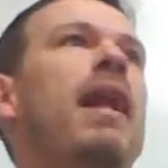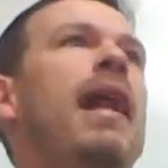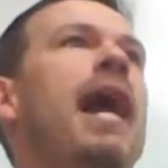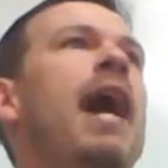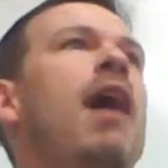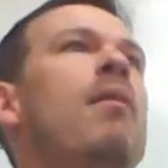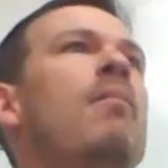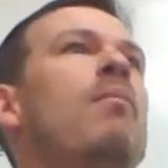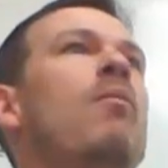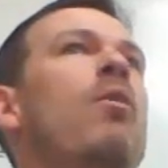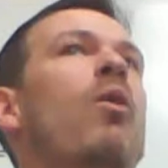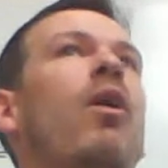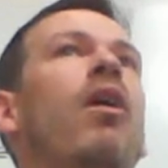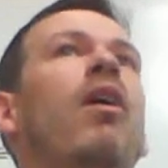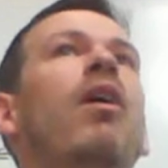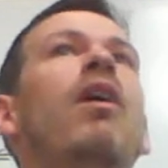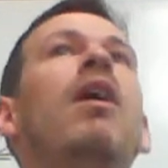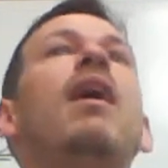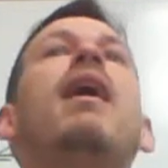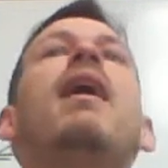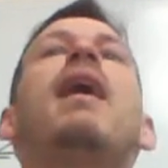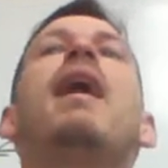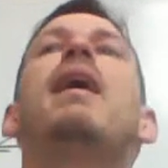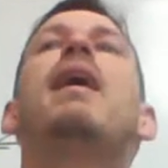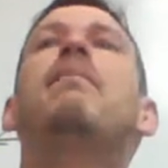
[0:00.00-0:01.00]
out more.
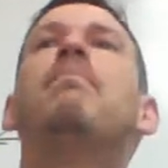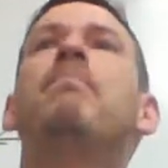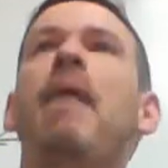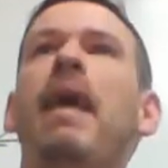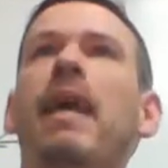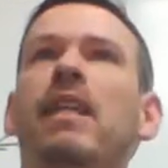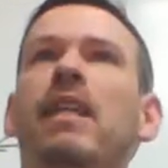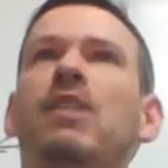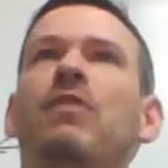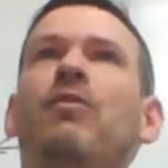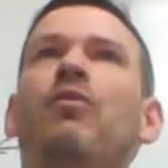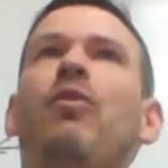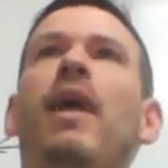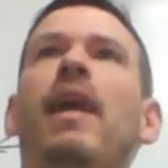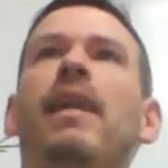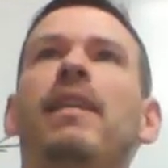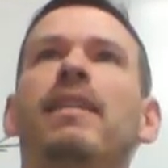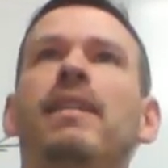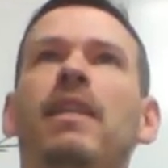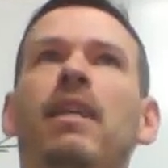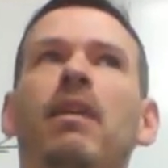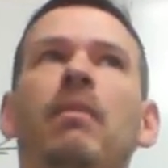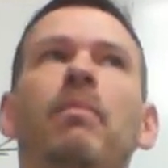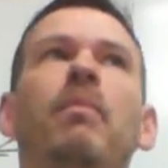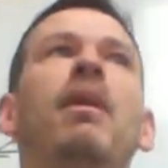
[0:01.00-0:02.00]
It makes
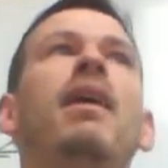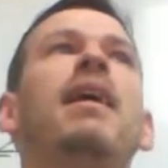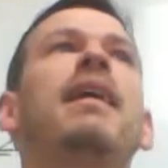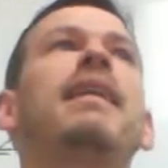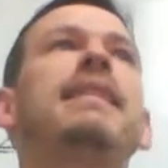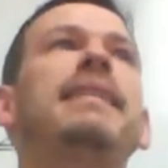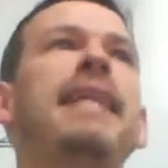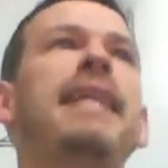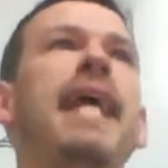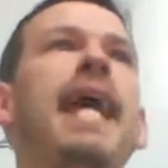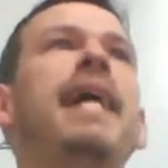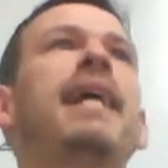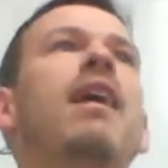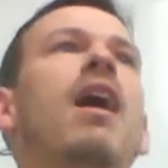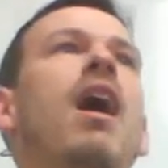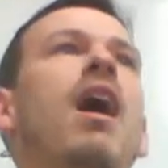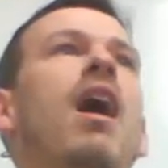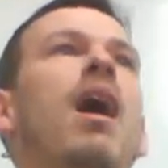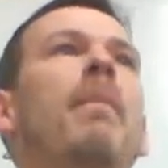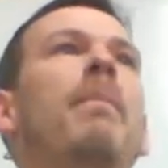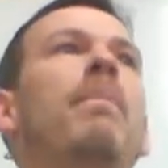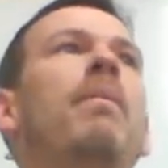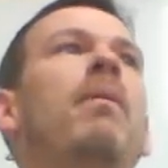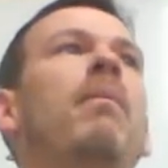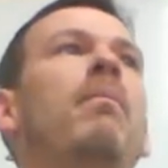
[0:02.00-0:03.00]
Francium take
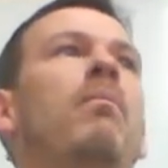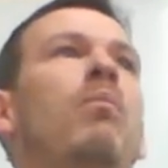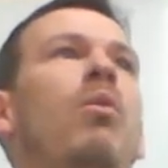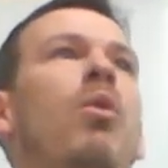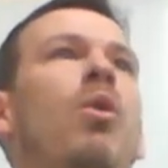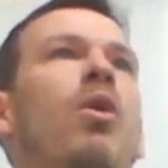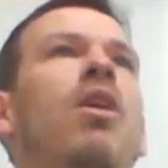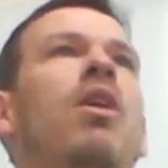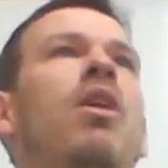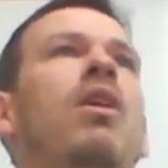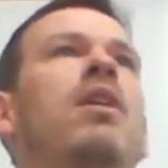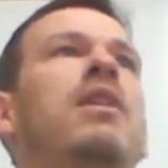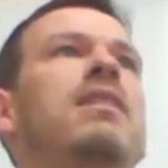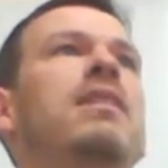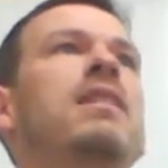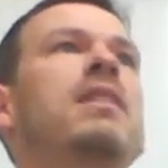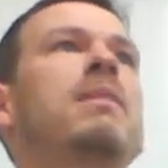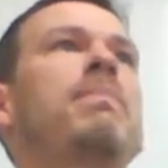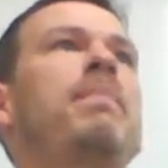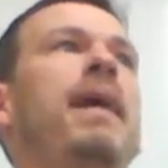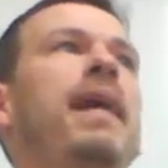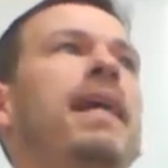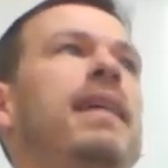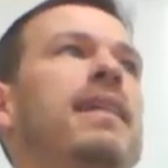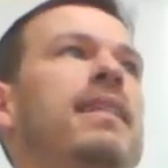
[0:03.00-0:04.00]
up more
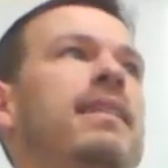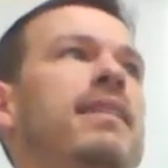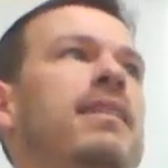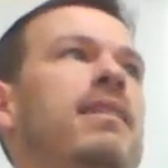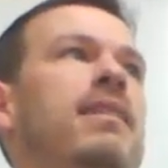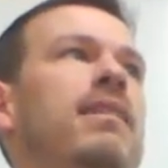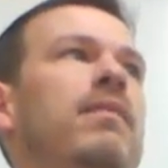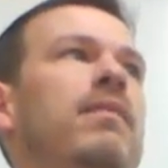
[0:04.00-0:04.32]
space.